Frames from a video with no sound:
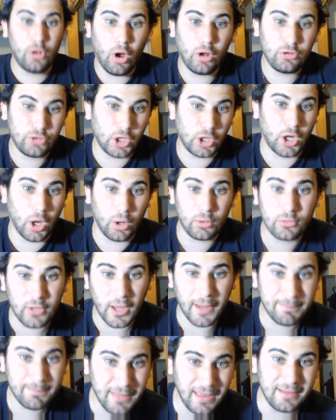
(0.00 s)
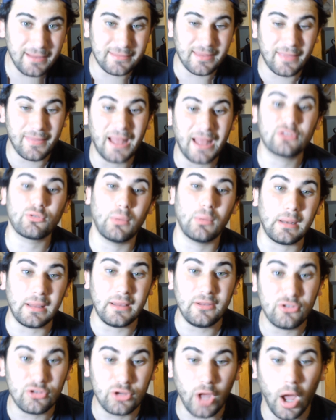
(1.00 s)
DeGoat type things, and that's what
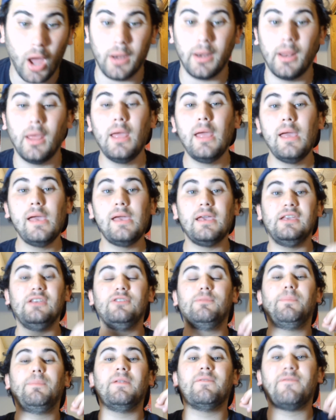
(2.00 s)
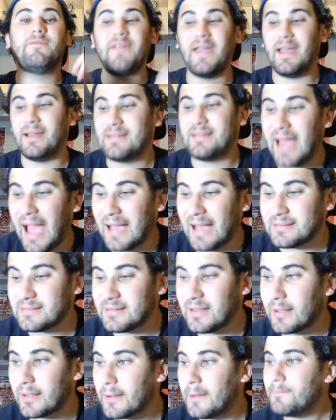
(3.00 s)
he's done. He's been
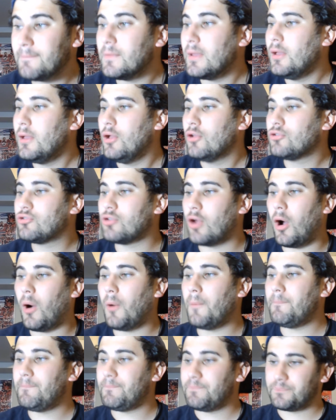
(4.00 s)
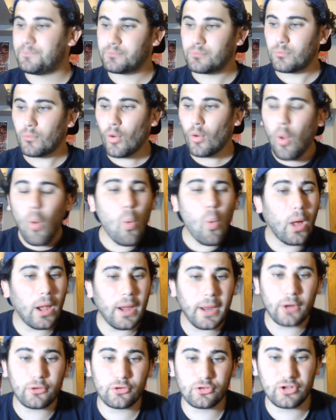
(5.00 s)
fantastic. So, while
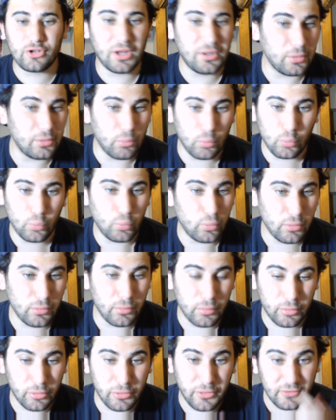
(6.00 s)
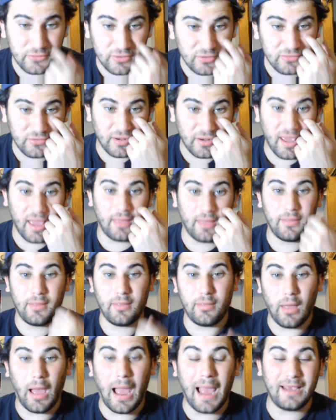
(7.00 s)
I understand this isn't
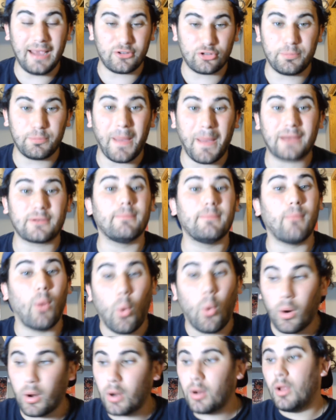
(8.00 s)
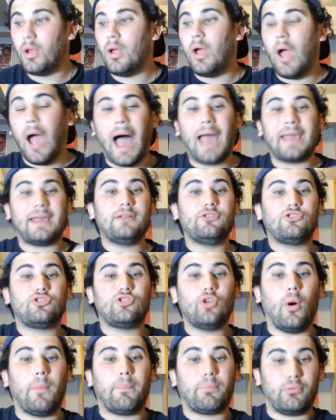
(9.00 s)
it, I expect more, I can
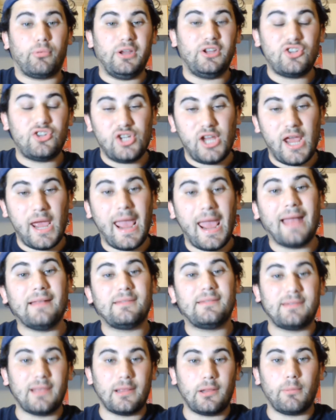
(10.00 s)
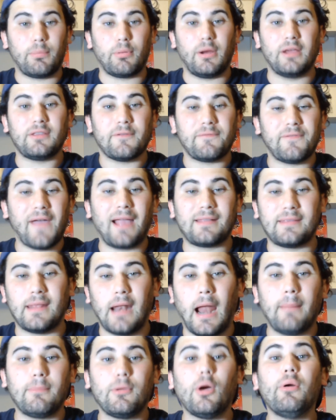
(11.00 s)
still appreciate and celebrate the fact that
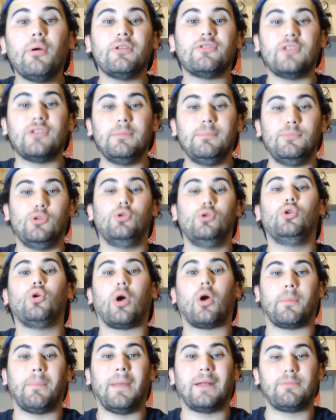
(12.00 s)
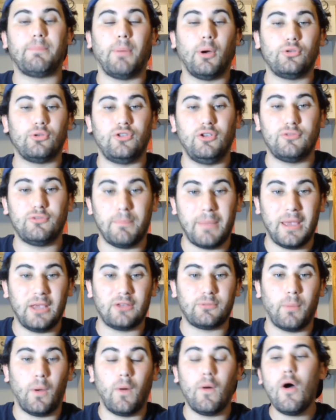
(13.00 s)
I'm going to see New York Mets postseason
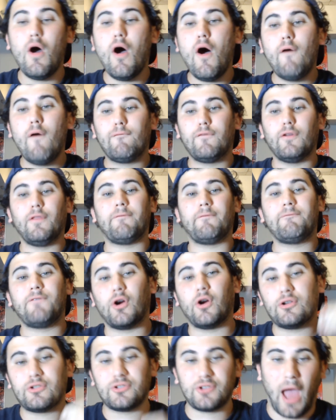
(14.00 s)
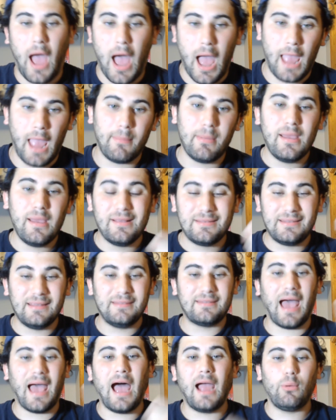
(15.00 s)
baseball for the first time
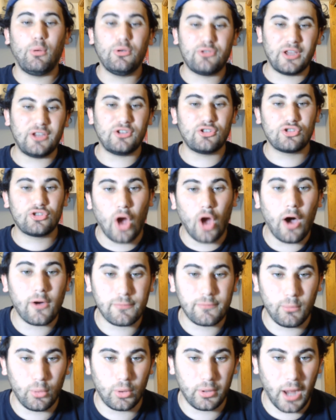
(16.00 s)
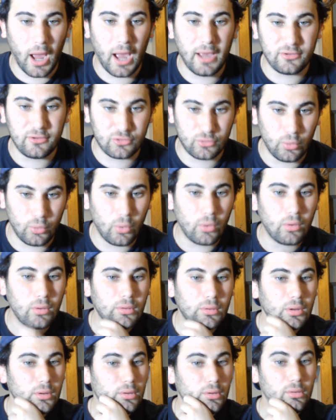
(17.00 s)
since I was a sophomore in high school.
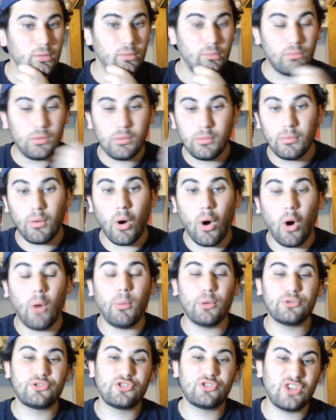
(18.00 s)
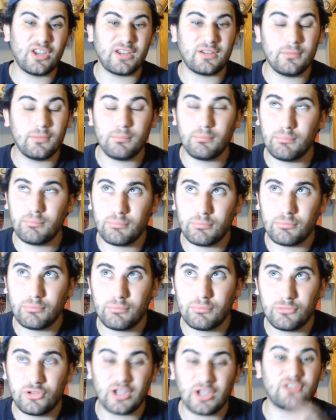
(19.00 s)
Almost
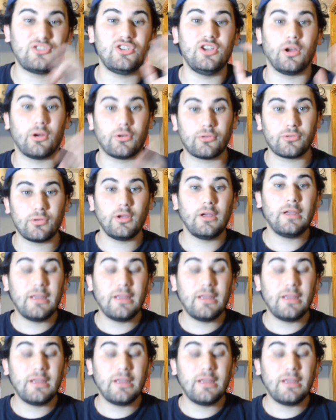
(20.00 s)
six years.